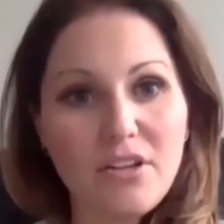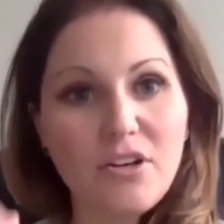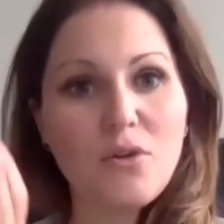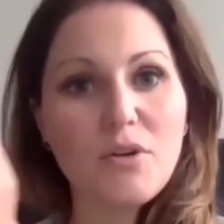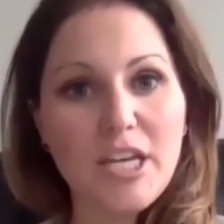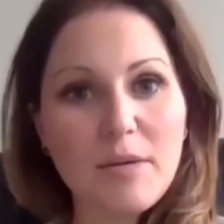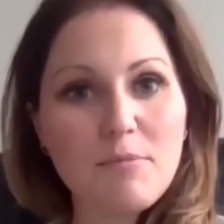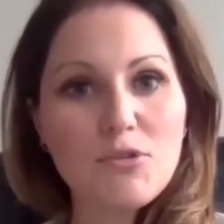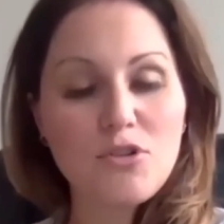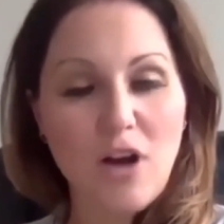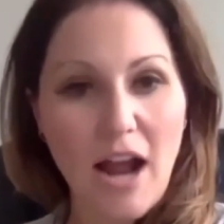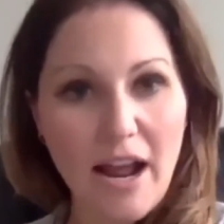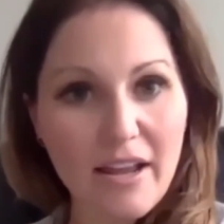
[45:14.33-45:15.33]
keep
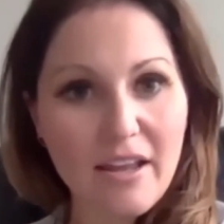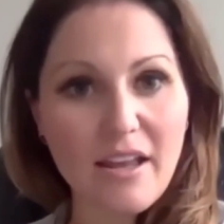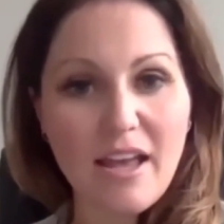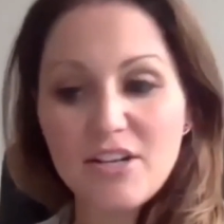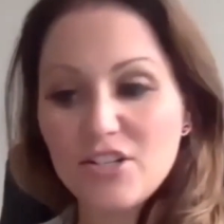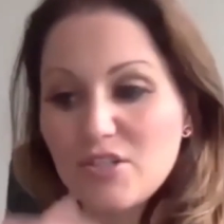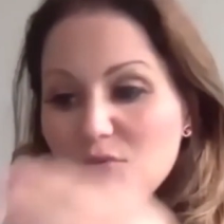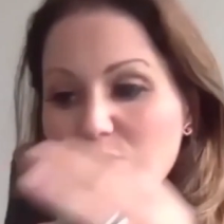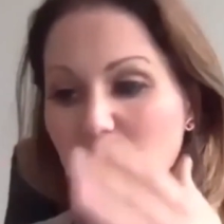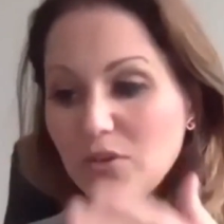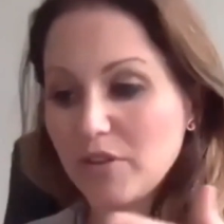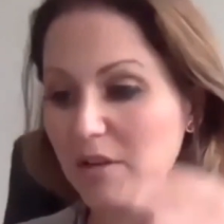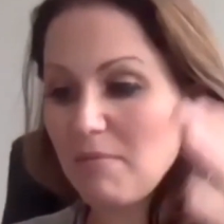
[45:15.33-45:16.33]
track and just
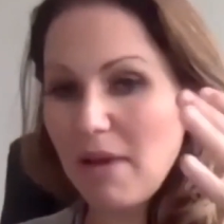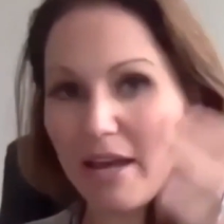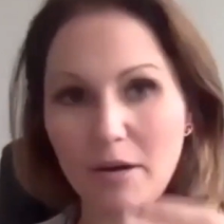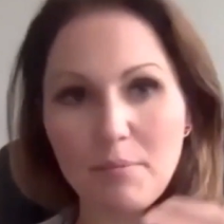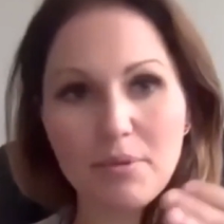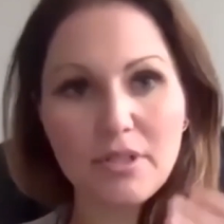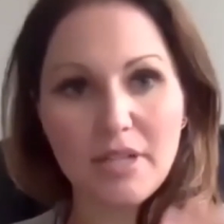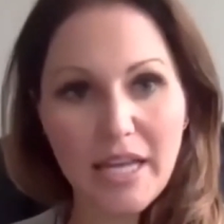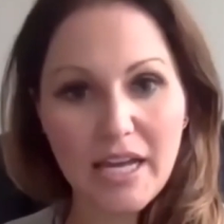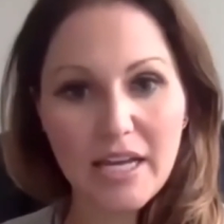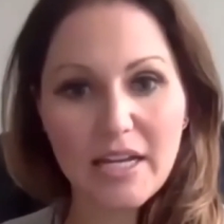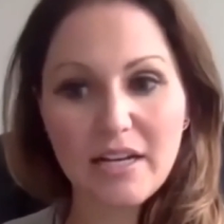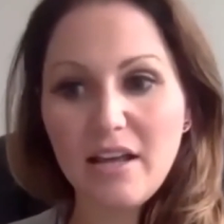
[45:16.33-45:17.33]
really make a
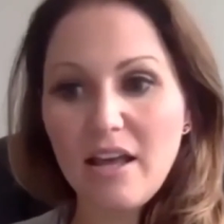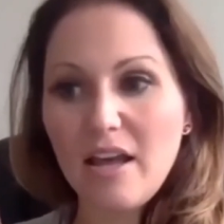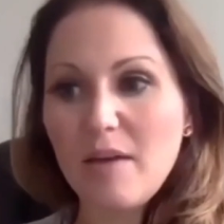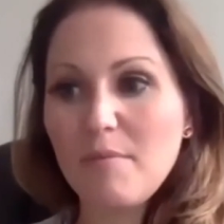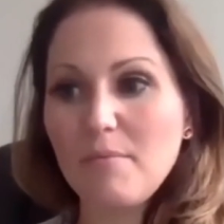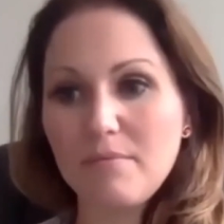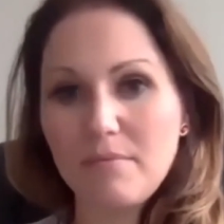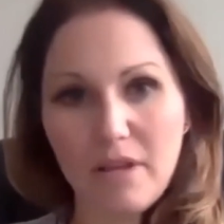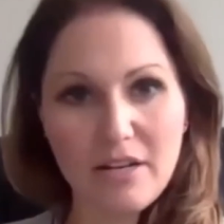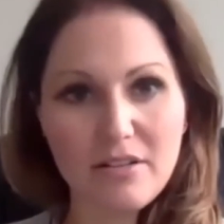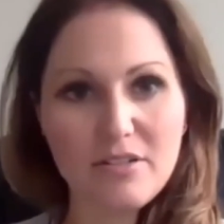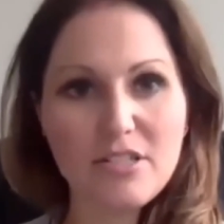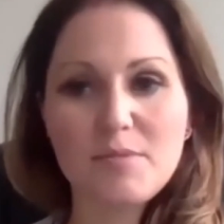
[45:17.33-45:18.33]
plan
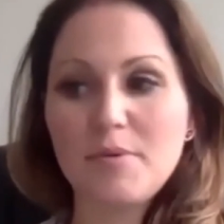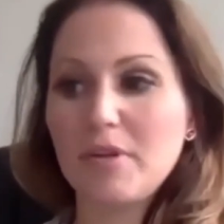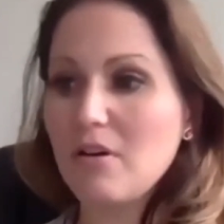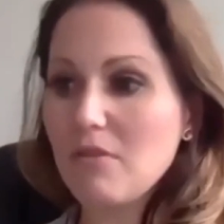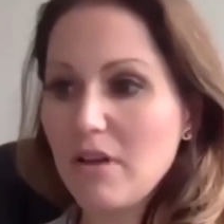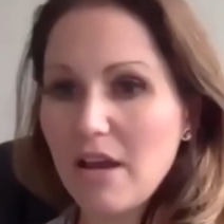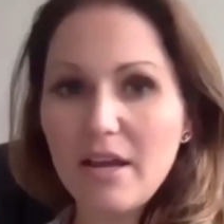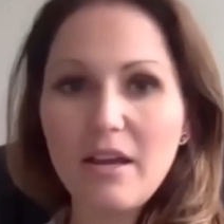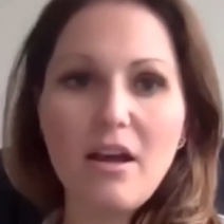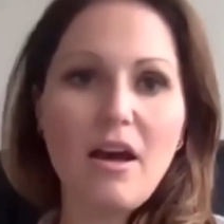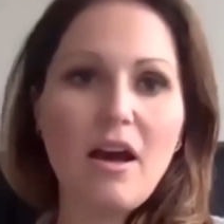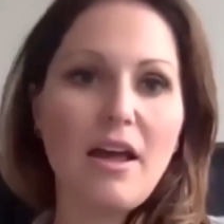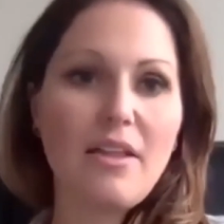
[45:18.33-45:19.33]
and just be like, okay,
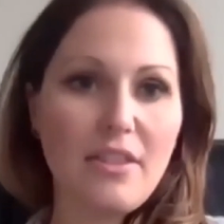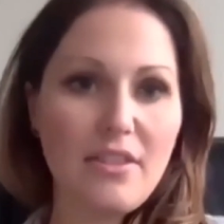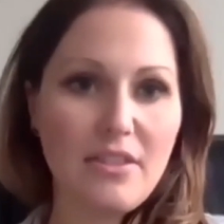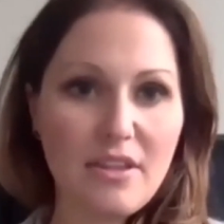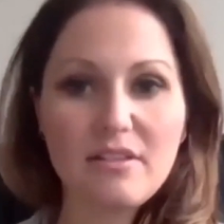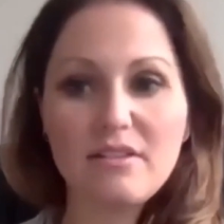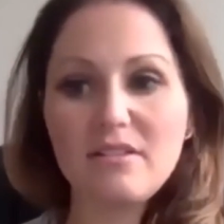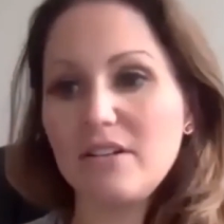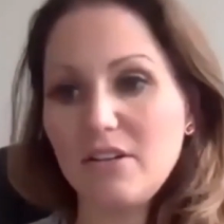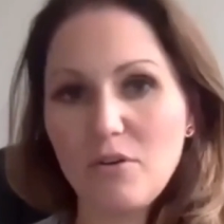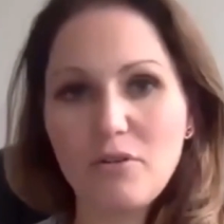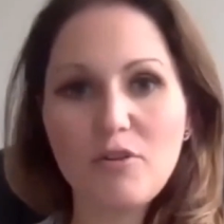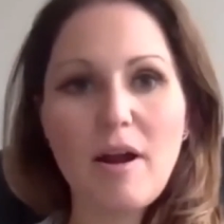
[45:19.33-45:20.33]
and then
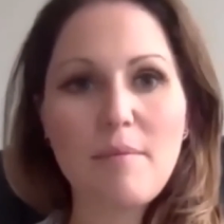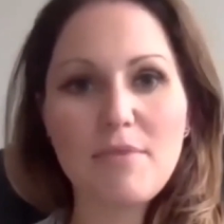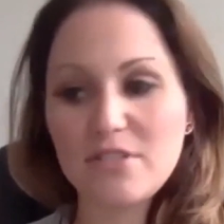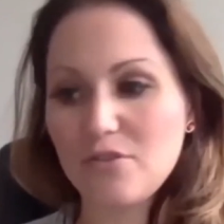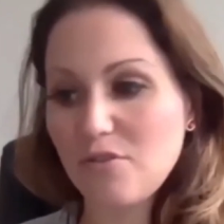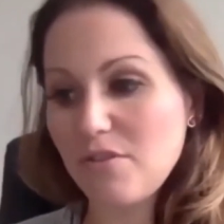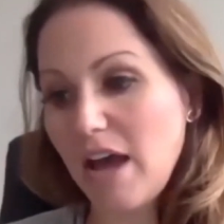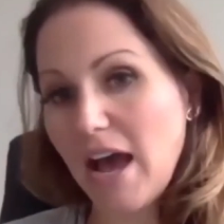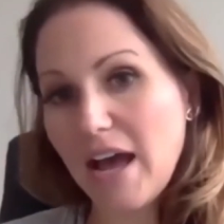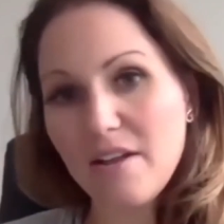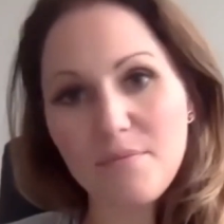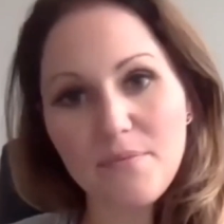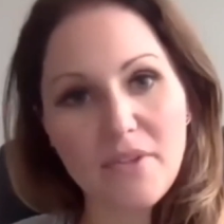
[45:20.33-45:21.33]
grab this or
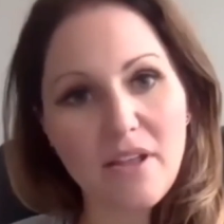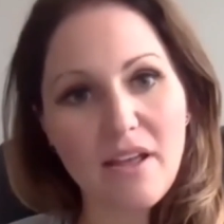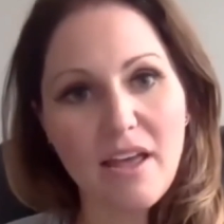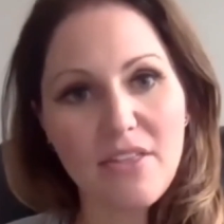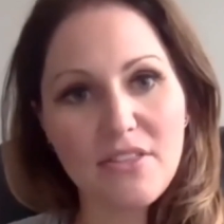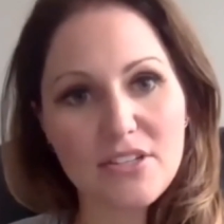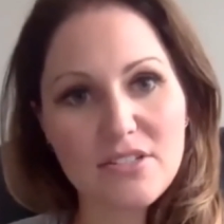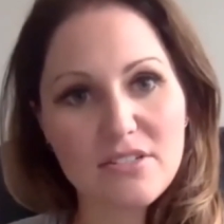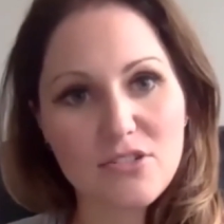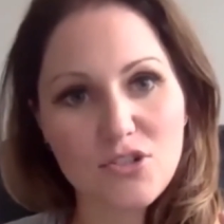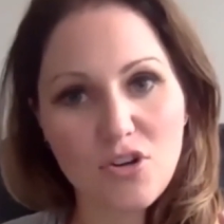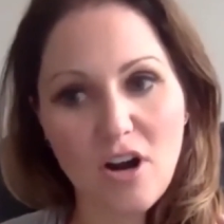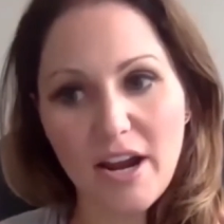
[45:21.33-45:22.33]
that, and
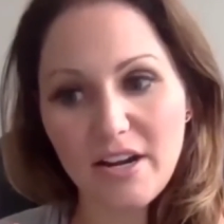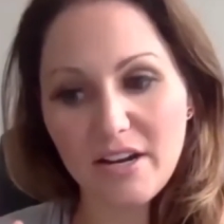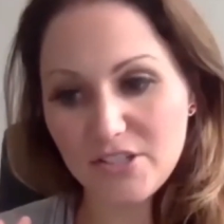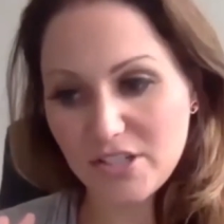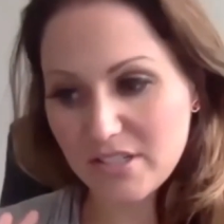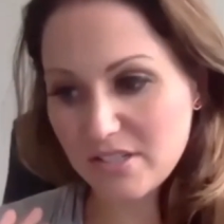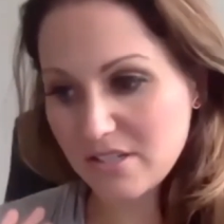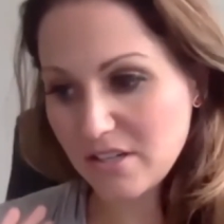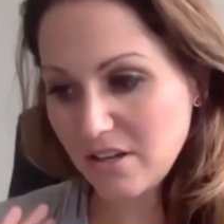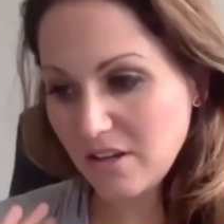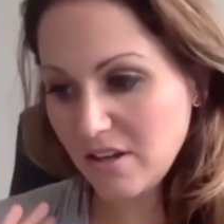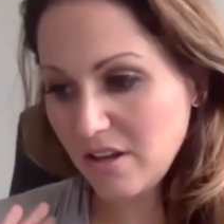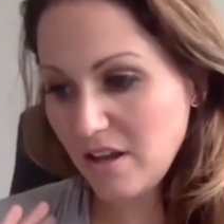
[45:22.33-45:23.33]
try to just
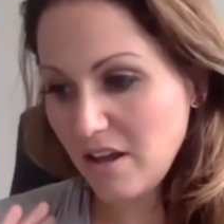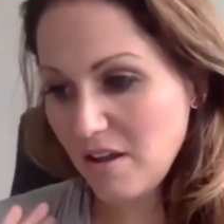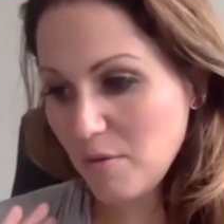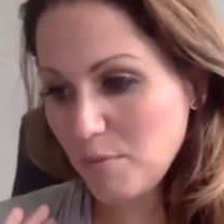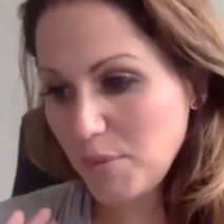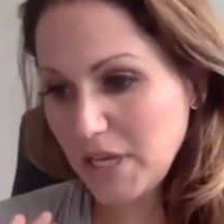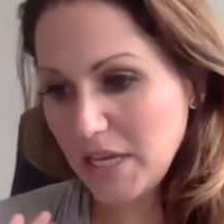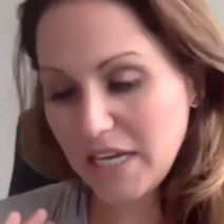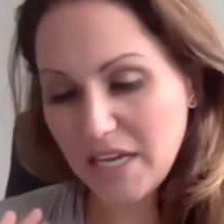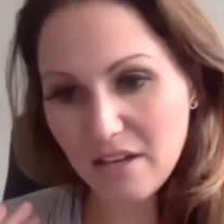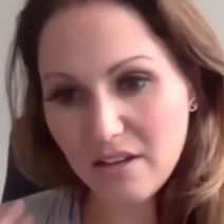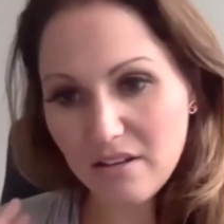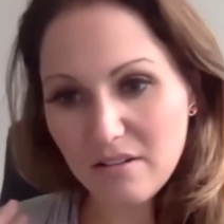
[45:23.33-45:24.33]

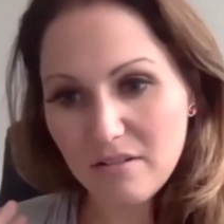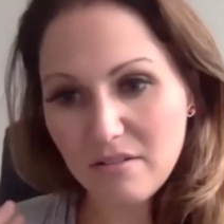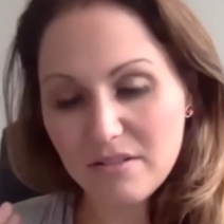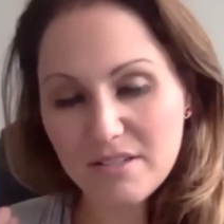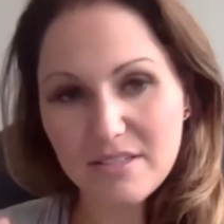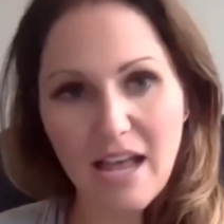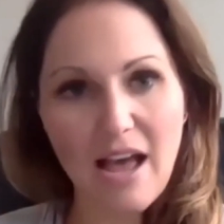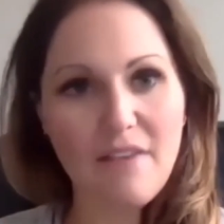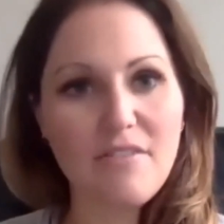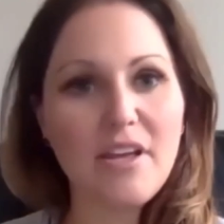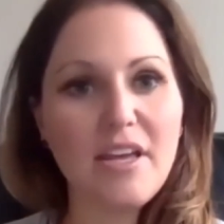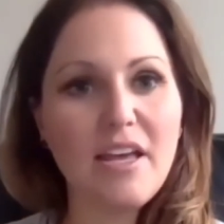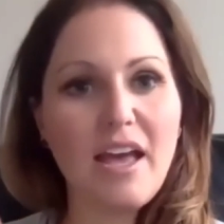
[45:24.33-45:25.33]
be
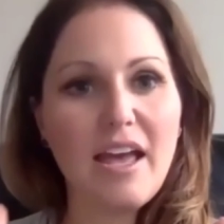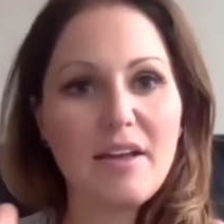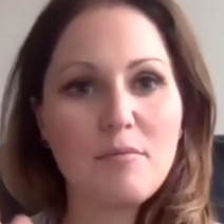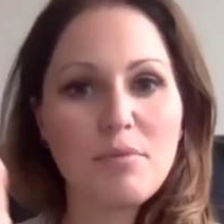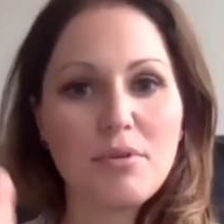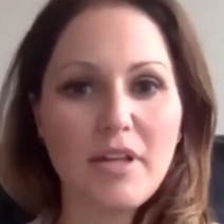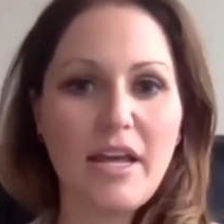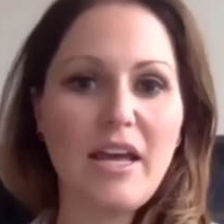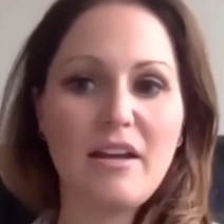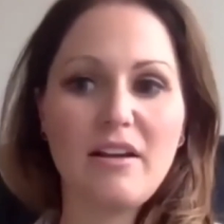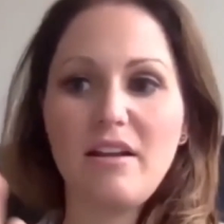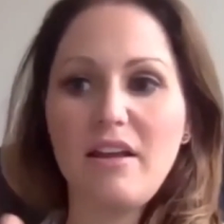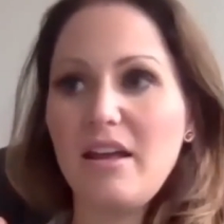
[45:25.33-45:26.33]
savvy and
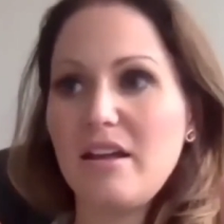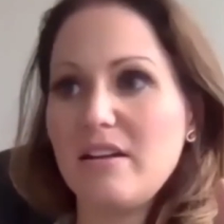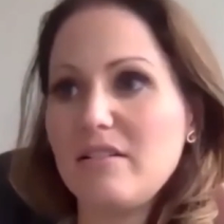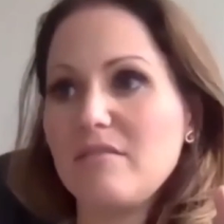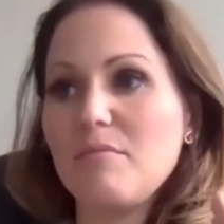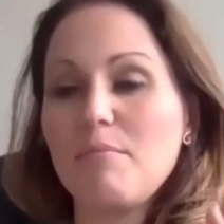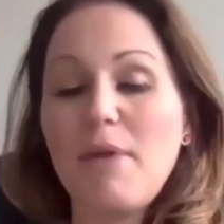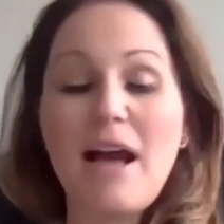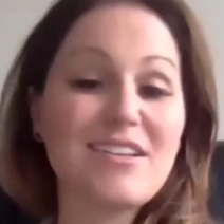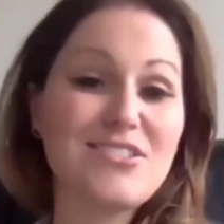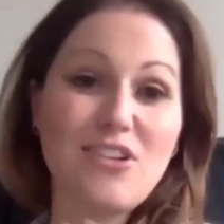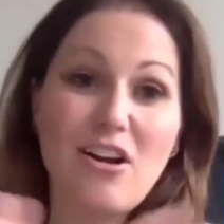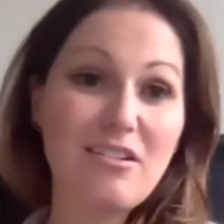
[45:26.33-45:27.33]
plan and
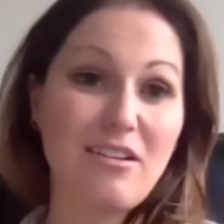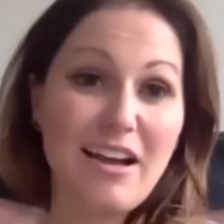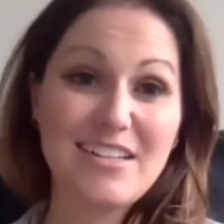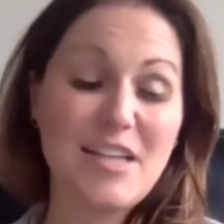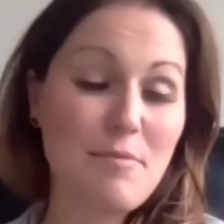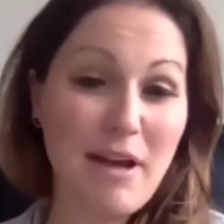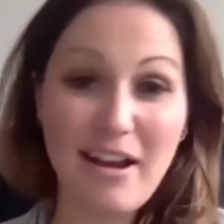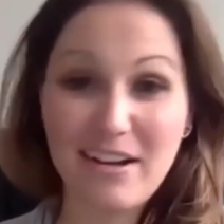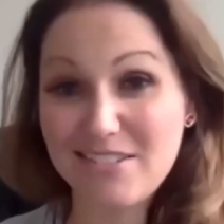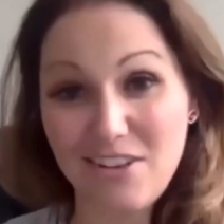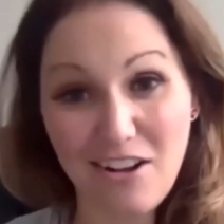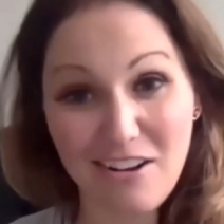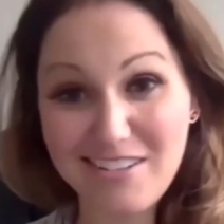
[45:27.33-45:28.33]
backstock. I say
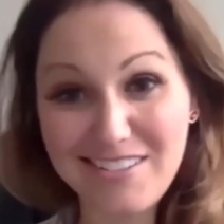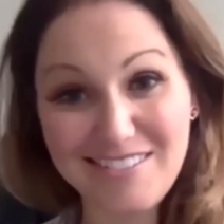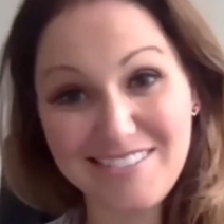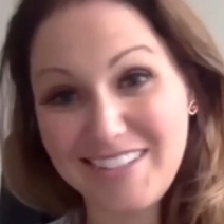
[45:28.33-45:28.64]
backstock. Like,